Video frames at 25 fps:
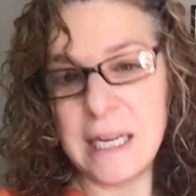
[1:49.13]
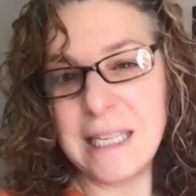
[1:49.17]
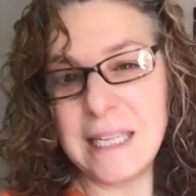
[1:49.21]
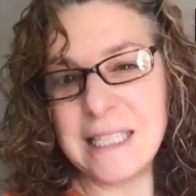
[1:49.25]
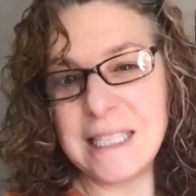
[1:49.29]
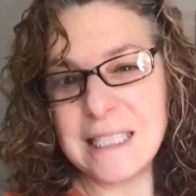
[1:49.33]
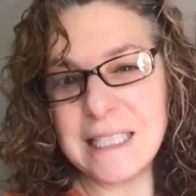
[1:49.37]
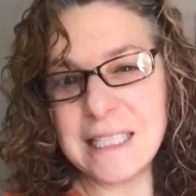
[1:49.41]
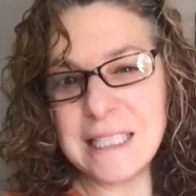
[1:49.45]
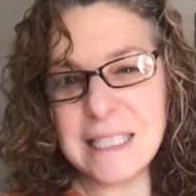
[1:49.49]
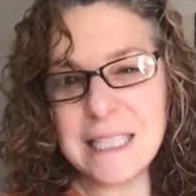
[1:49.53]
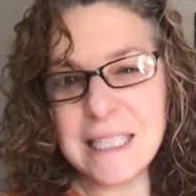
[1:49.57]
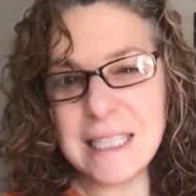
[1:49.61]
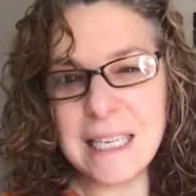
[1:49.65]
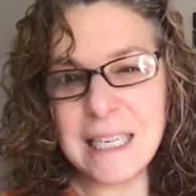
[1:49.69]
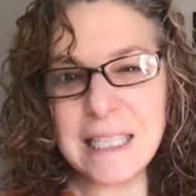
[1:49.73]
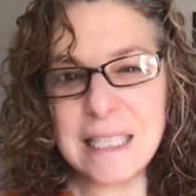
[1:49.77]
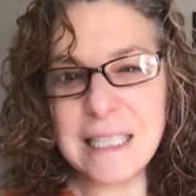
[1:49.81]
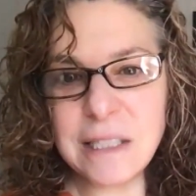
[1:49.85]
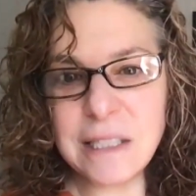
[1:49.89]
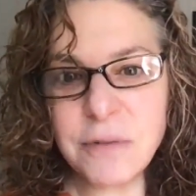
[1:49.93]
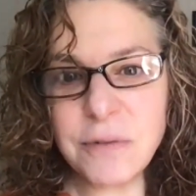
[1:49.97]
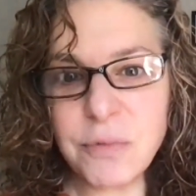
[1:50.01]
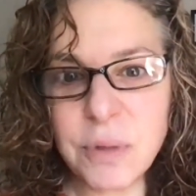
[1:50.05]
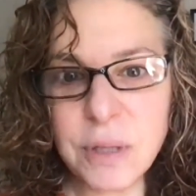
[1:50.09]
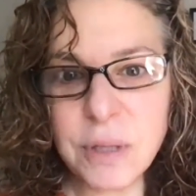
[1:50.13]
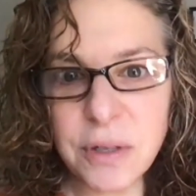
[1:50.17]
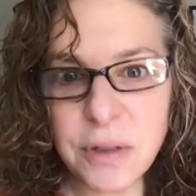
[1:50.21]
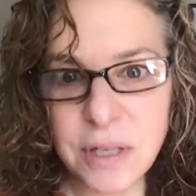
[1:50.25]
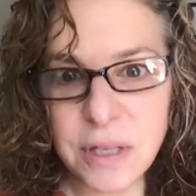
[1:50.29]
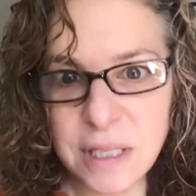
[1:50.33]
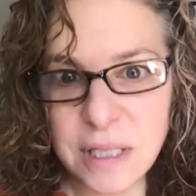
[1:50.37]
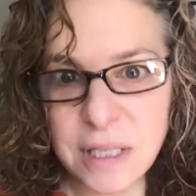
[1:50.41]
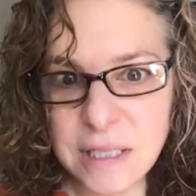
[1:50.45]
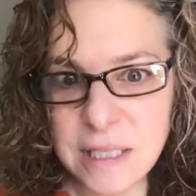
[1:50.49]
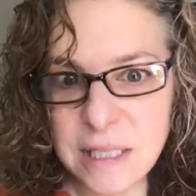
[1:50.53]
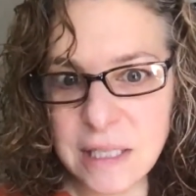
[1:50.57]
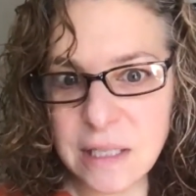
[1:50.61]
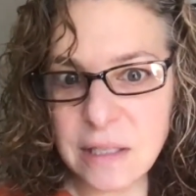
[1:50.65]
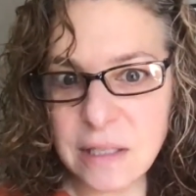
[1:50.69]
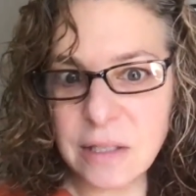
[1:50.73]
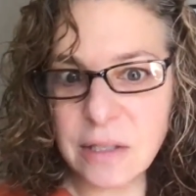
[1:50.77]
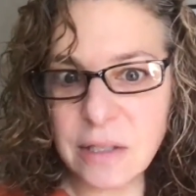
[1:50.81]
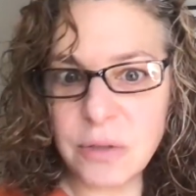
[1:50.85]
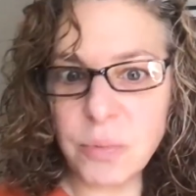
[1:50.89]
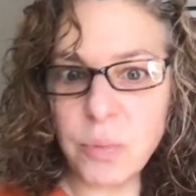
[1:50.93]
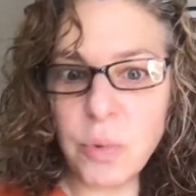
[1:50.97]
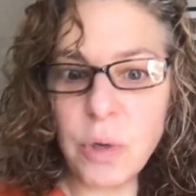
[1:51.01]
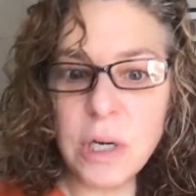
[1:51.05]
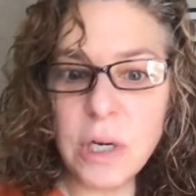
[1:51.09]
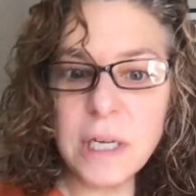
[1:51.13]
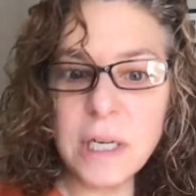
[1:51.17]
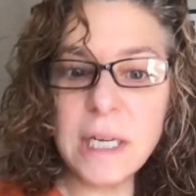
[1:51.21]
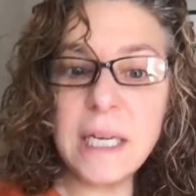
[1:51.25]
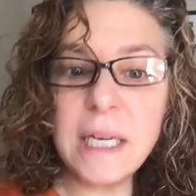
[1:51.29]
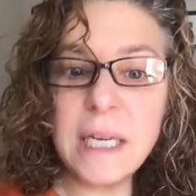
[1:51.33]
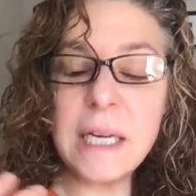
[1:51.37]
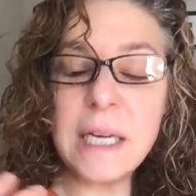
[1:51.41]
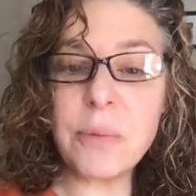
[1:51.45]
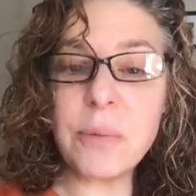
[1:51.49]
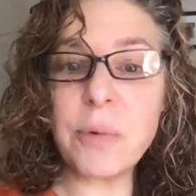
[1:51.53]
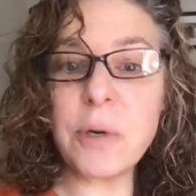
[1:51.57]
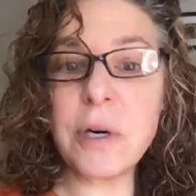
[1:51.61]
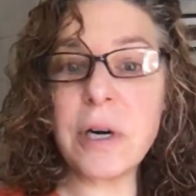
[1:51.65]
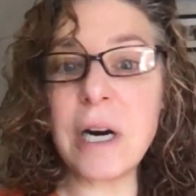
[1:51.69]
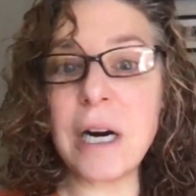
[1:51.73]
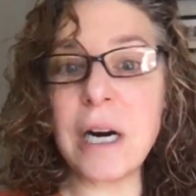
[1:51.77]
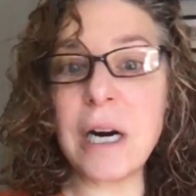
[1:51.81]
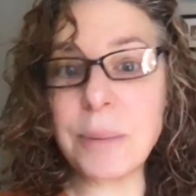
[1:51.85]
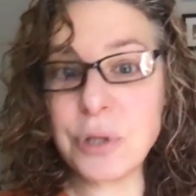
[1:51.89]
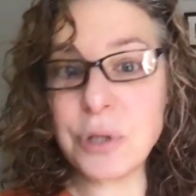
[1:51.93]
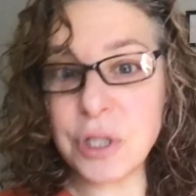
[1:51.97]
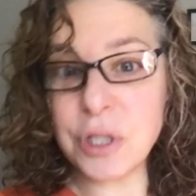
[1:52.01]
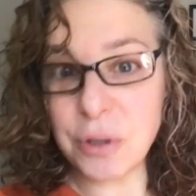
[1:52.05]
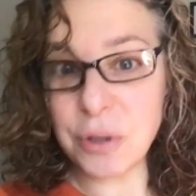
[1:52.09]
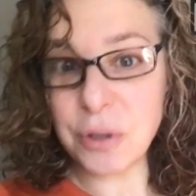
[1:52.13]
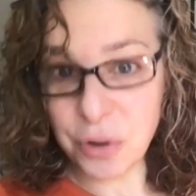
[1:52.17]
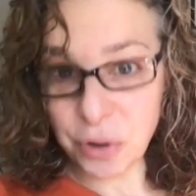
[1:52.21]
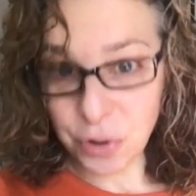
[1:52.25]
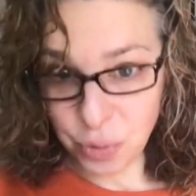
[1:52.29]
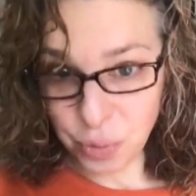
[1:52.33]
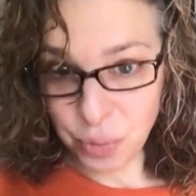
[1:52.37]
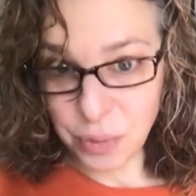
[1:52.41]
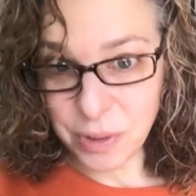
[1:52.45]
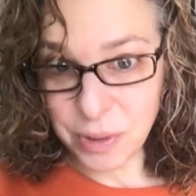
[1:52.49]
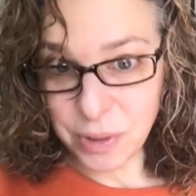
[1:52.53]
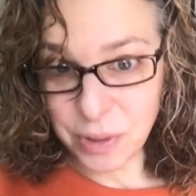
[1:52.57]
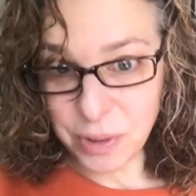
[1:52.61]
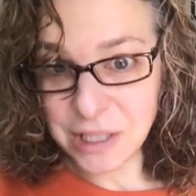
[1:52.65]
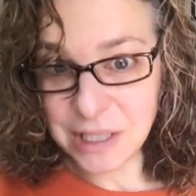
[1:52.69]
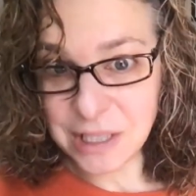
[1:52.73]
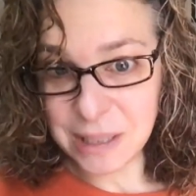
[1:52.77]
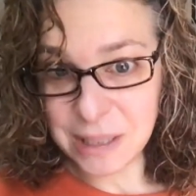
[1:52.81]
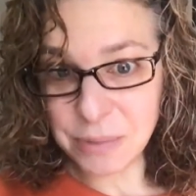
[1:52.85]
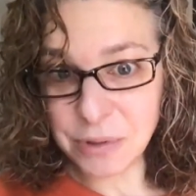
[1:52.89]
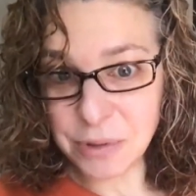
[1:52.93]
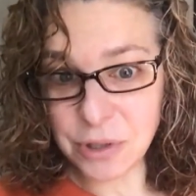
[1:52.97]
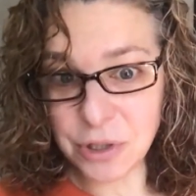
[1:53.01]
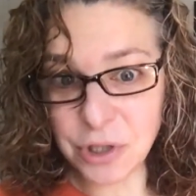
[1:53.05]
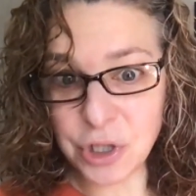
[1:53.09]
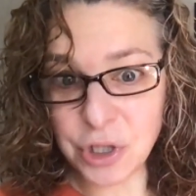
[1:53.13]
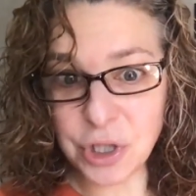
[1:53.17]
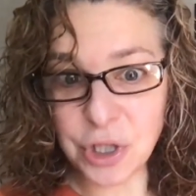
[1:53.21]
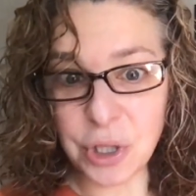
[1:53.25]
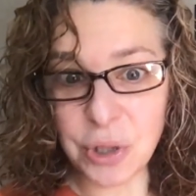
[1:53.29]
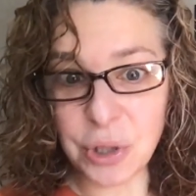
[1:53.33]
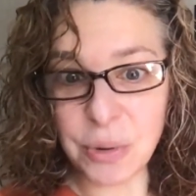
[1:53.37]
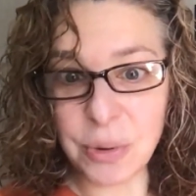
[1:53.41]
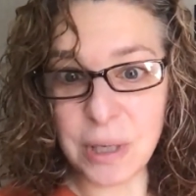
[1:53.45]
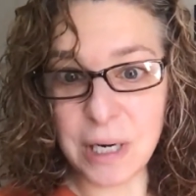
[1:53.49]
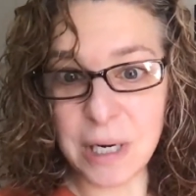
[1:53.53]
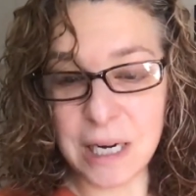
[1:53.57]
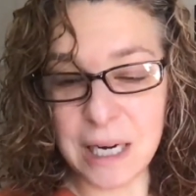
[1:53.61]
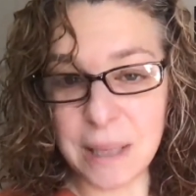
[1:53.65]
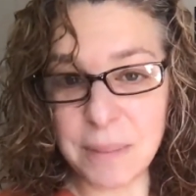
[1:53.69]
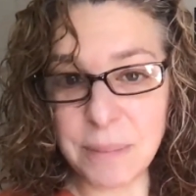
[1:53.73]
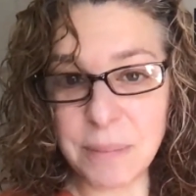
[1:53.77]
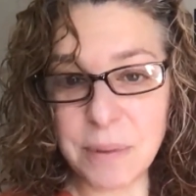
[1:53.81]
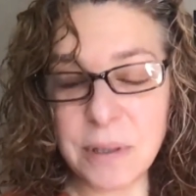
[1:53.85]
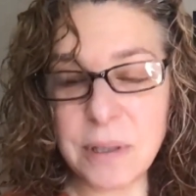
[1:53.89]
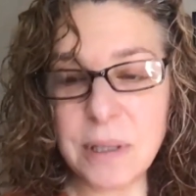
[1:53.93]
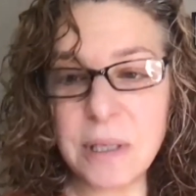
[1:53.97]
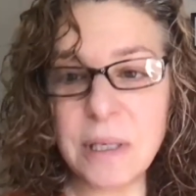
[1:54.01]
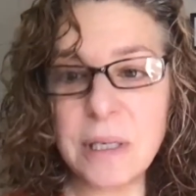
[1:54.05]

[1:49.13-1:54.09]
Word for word: This is kind of where things get a little wonky and where option three seems to show up.